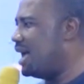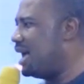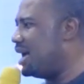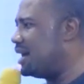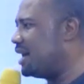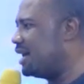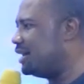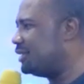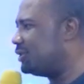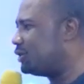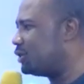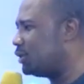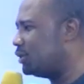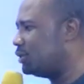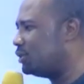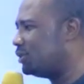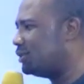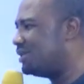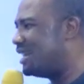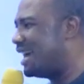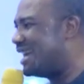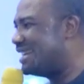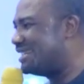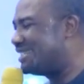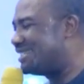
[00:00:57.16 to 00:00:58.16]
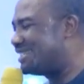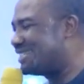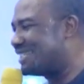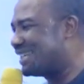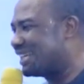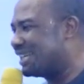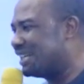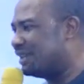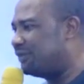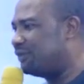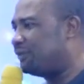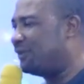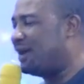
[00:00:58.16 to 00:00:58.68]
And I told you that
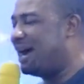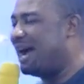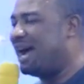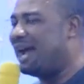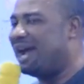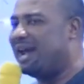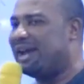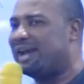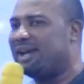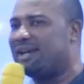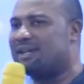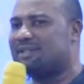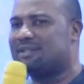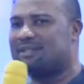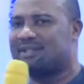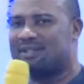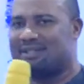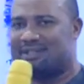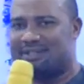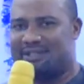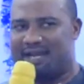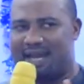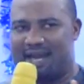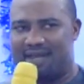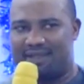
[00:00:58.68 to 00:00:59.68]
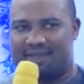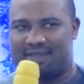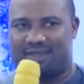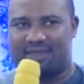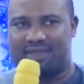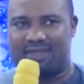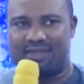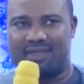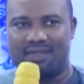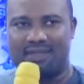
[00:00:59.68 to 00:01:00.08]
signifies death